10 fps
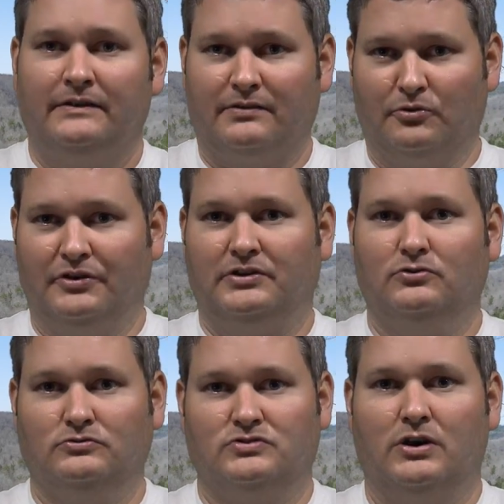some really
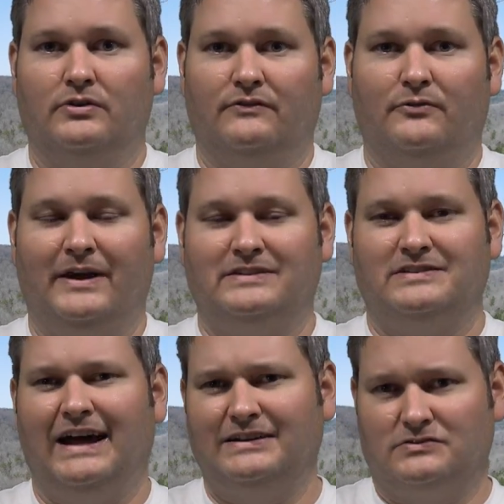cool drone
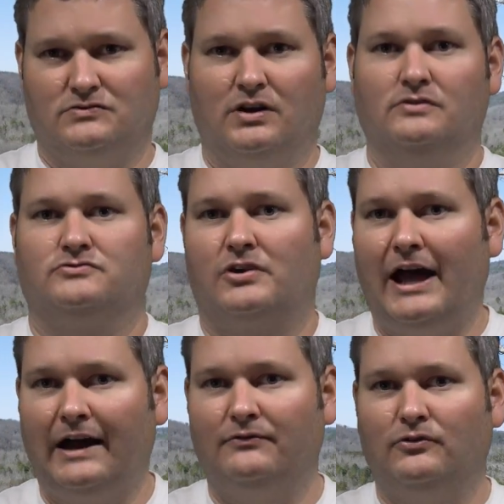information, not just drone,
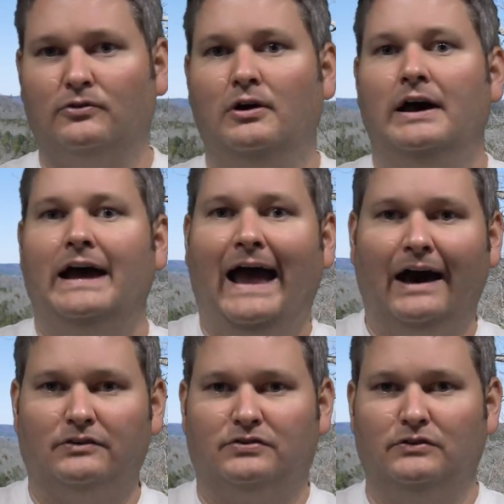travel,
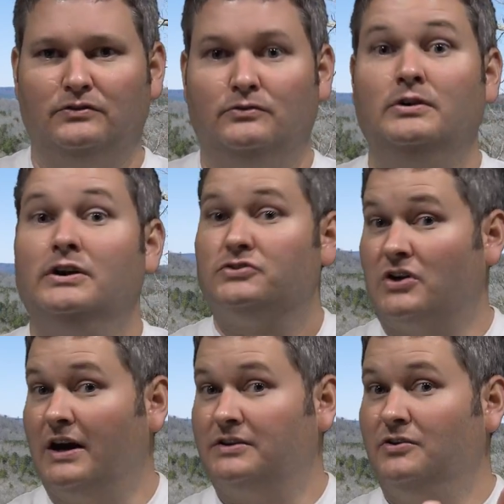how-to,
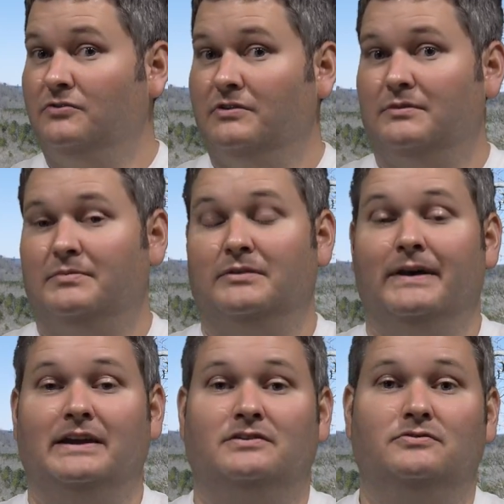Sean Coonery, the big
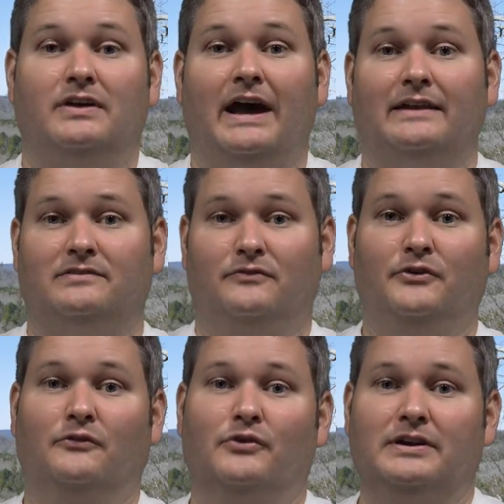Maine Coon cat. So
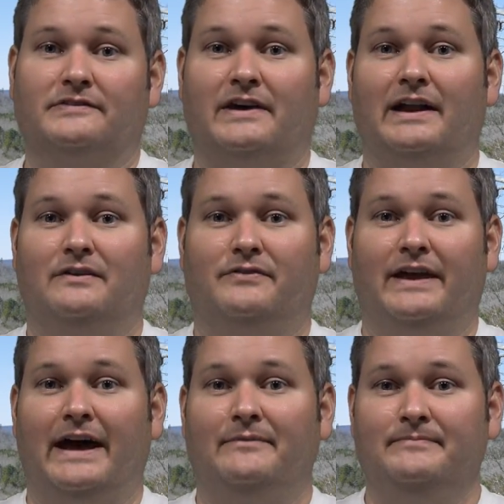feel free to sign up for
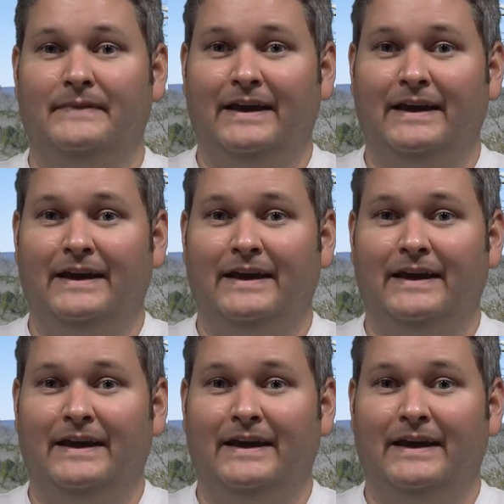that.